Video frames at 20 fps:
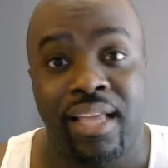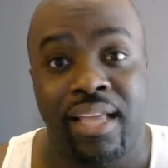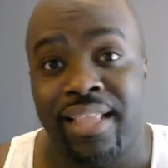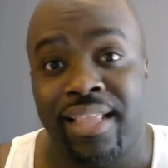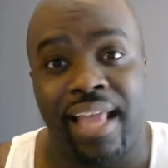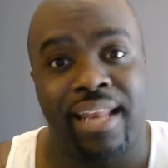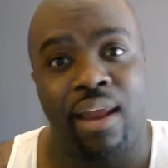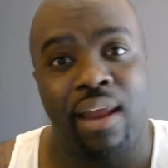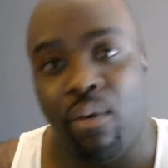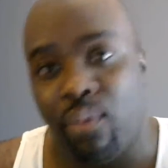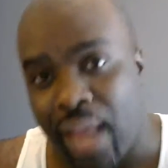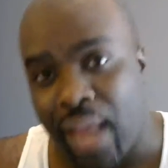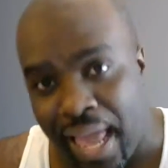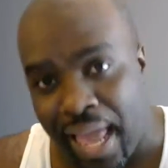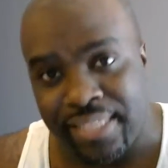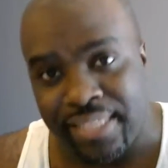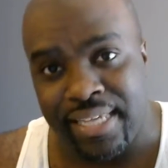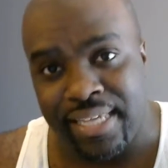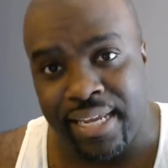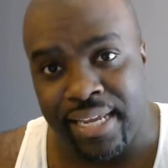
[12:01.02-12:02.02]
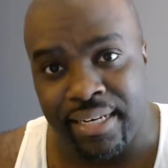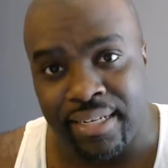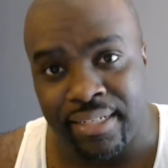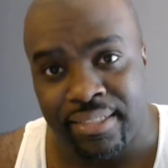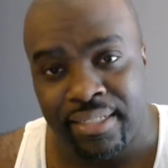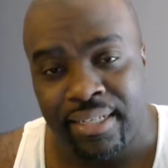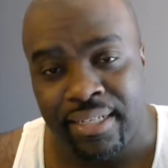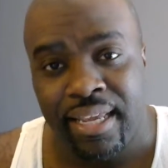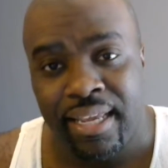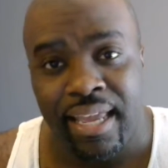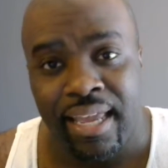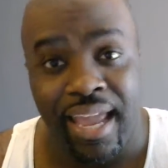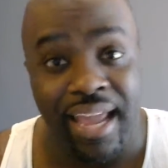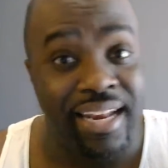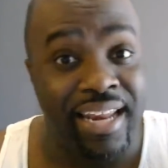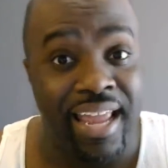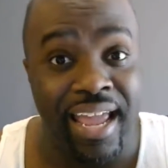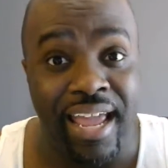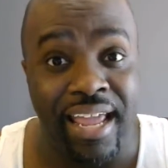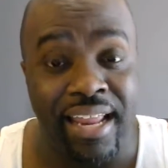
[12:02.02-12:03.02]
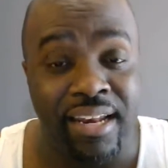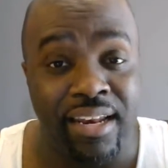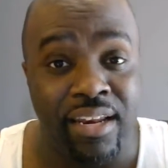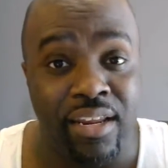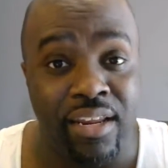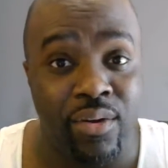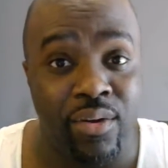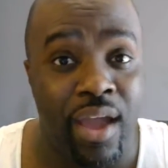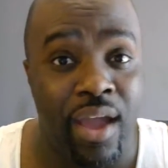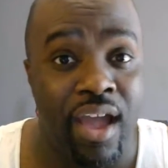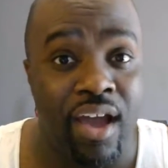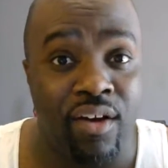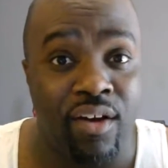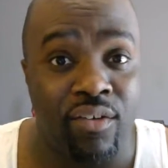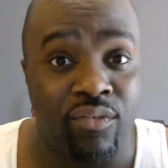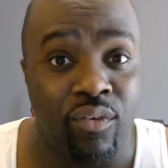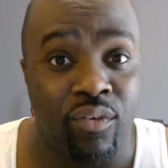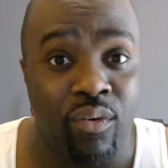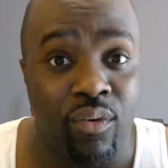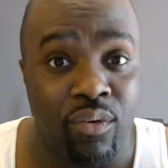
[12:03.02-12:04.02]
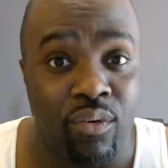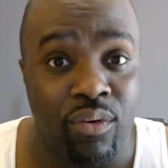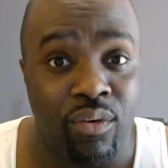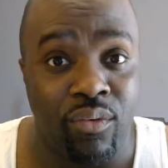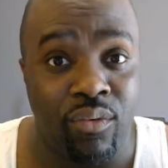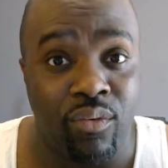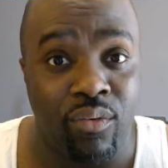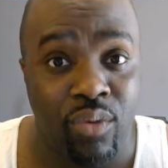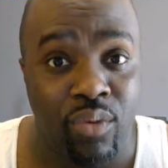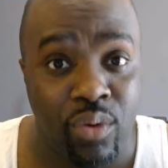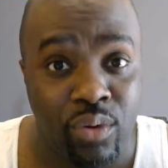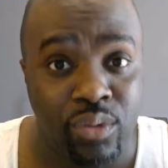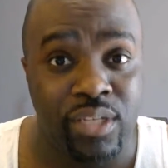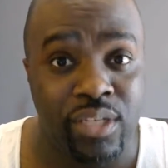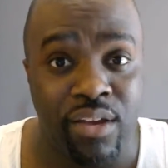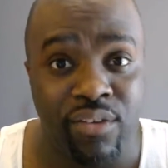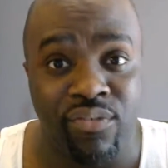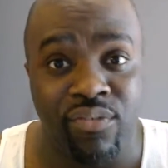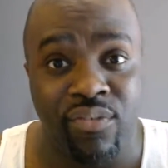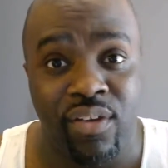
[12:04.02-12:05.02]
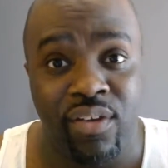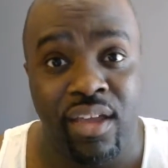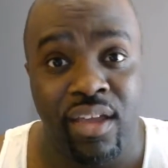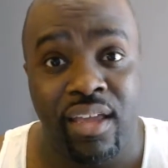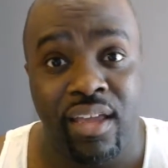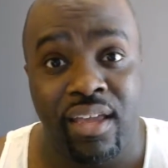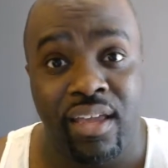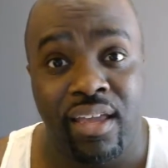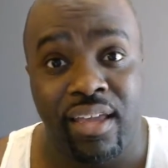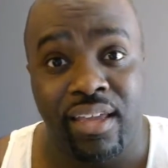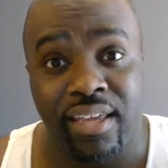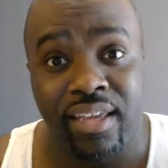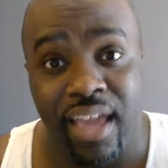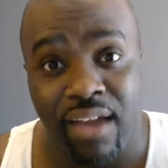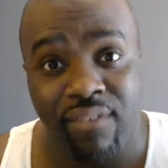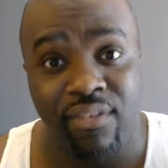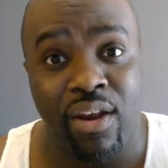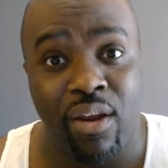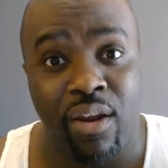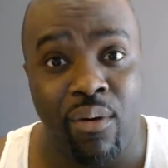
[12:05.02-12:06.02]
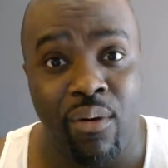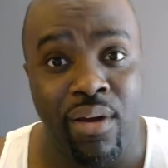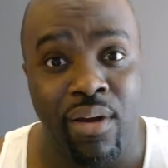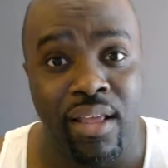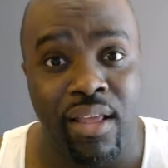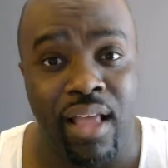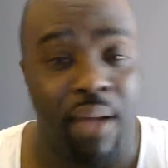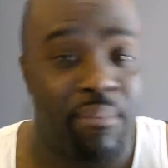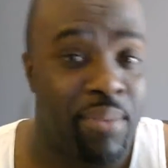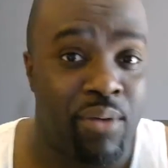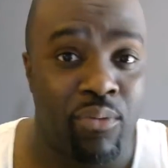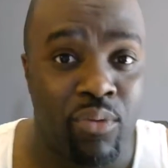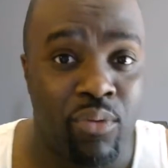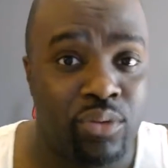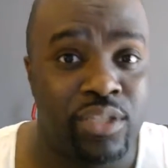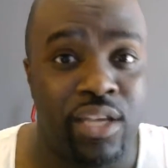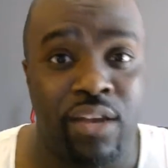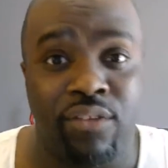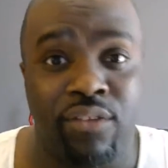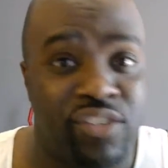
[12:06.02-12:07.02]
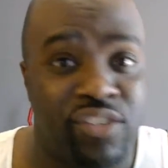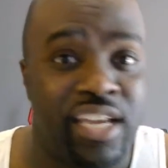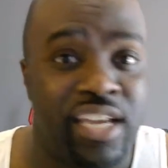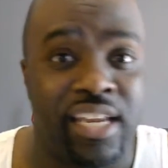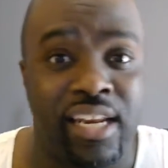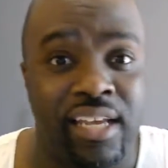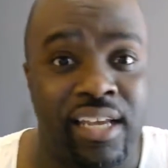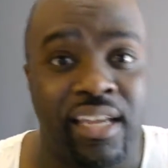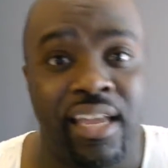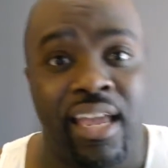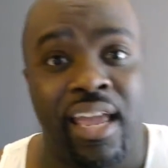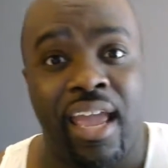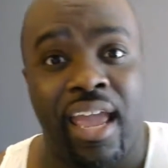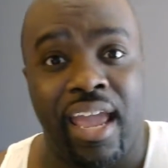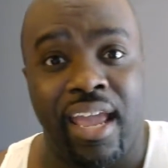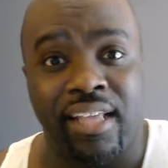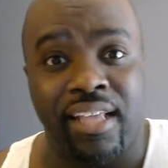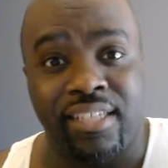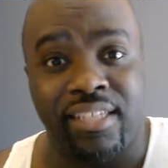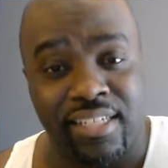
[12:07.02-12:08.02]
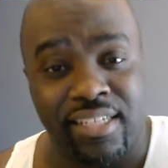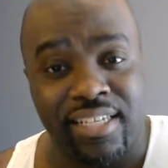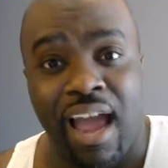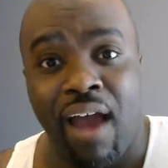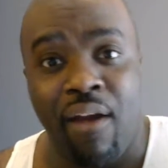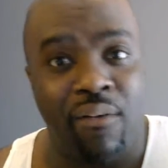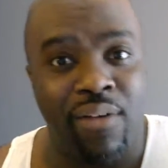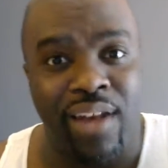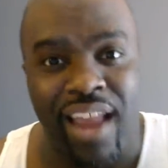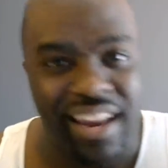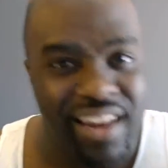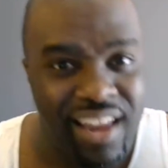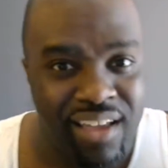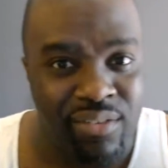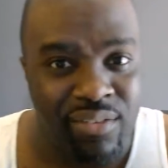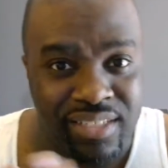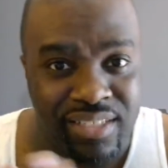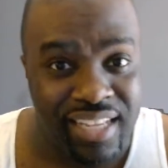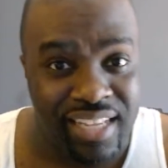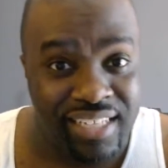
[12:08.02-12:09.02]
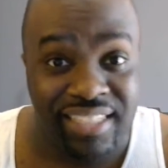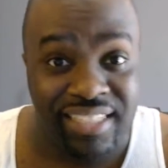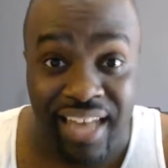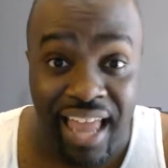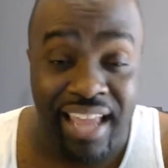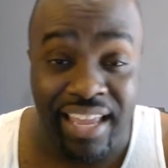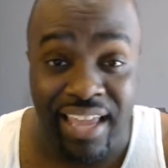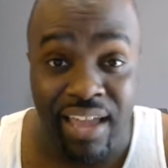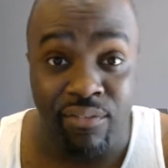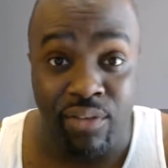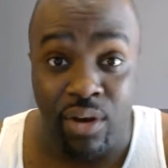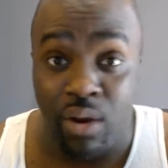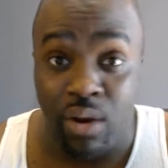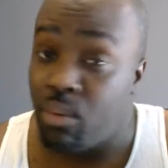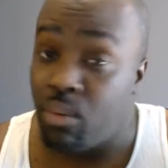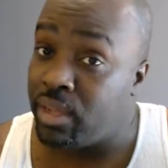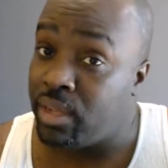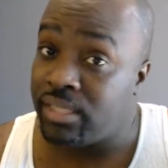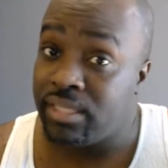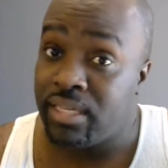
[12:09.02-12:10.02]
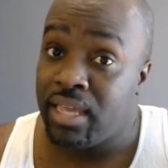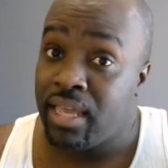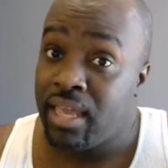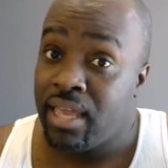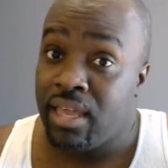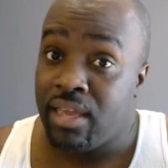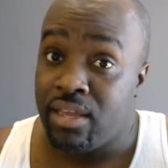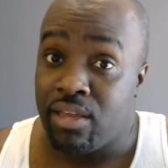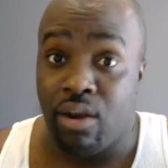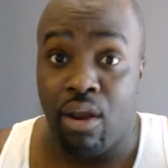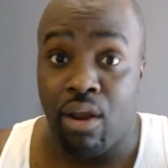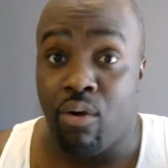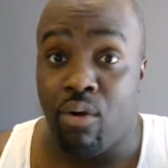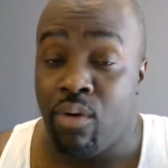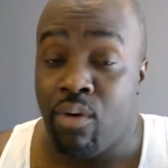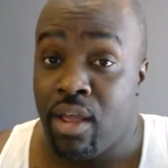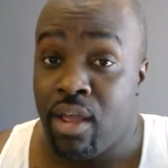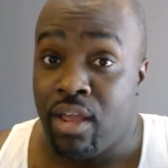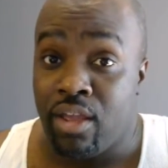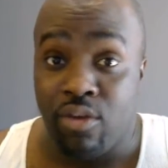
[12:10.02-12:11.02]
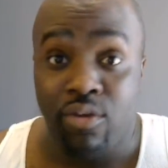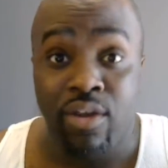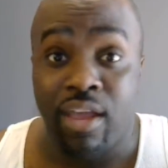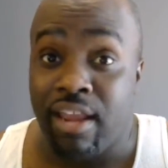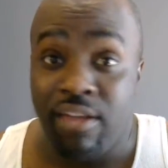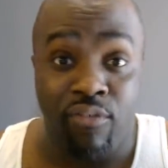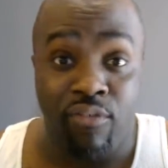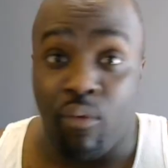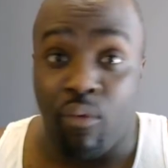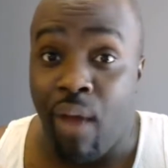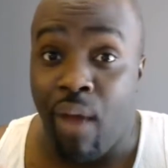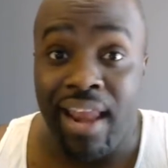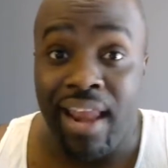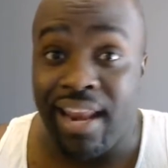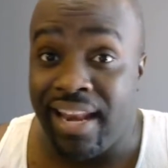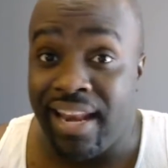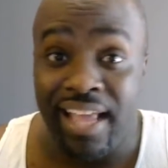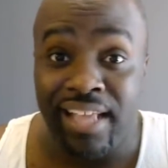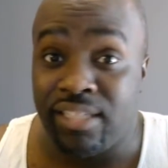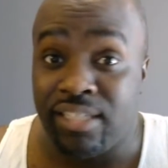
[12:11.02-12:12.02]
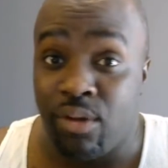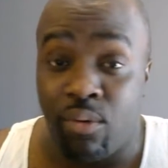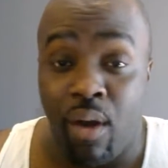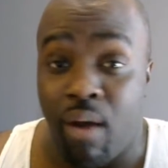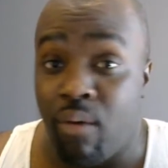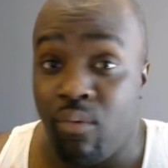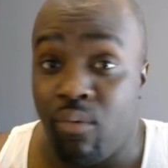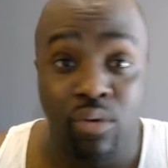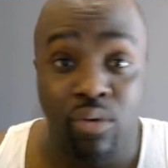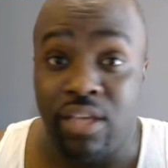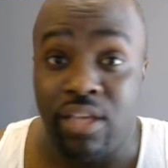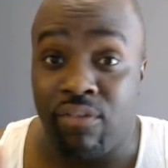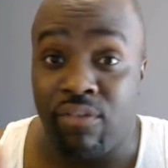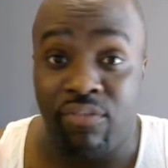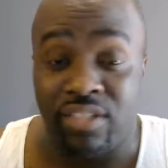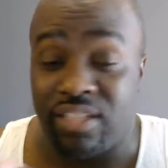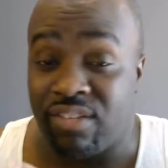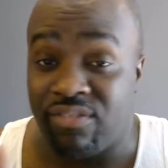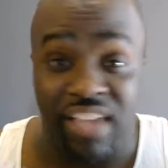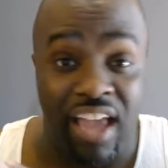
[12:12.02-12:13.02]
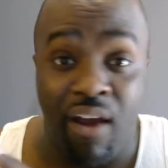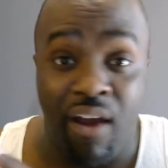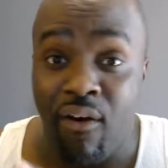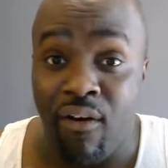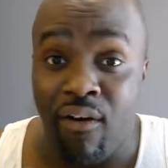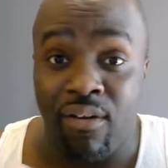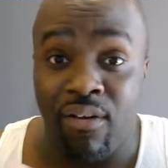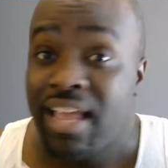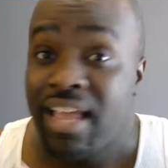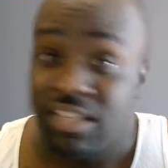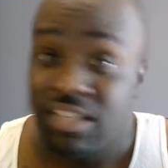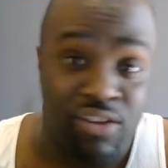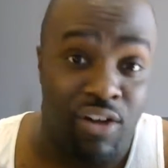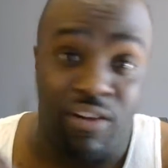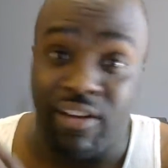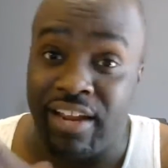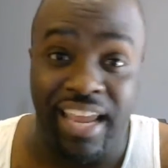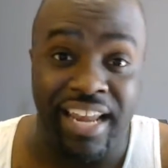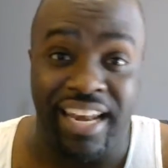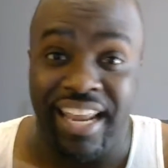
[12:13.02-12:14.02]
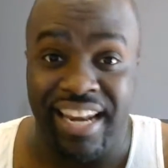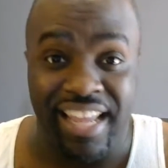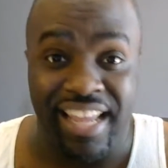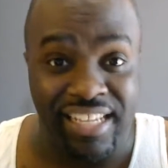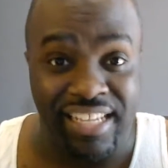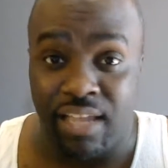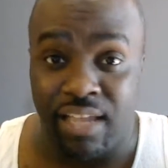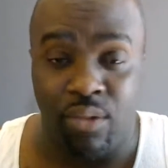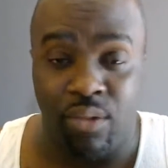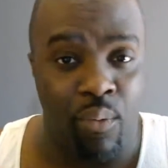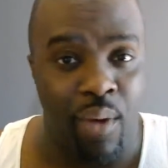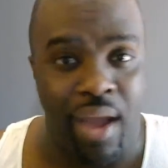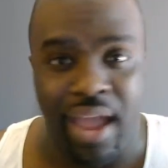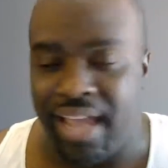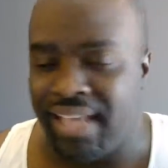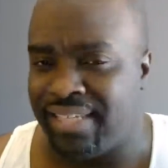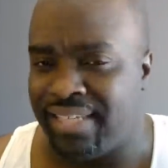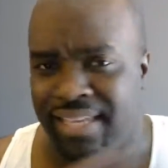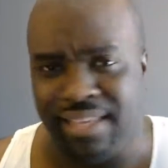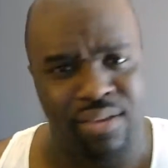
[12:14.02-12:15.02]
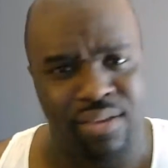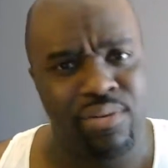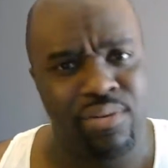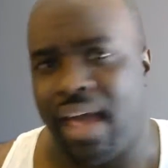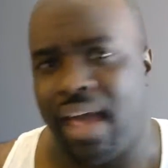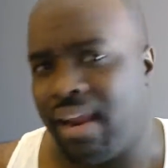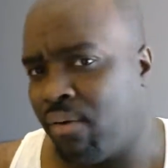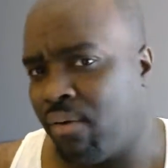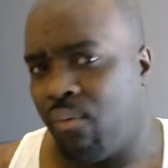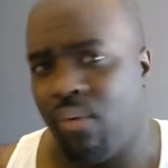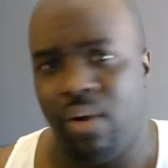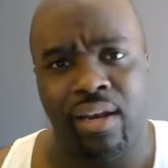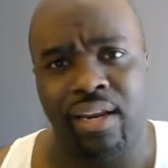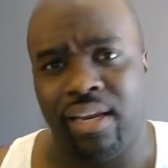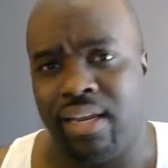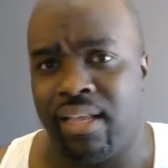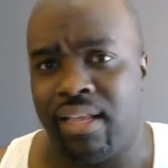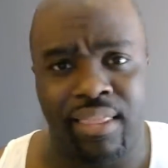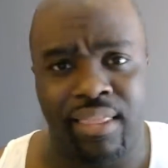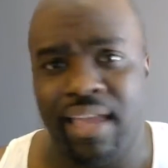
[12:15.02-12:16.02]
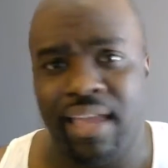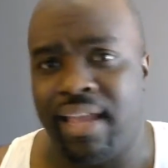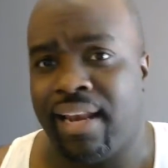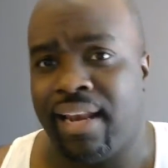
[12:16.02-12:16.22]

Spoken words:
that don't like Cena, and then you have Rusev, Rusev, Cena, and Cesaro that doesn't like Kevin Owens. You can even write it into where Rusev and Cesaro start getting in each other ways, and you got a really good thing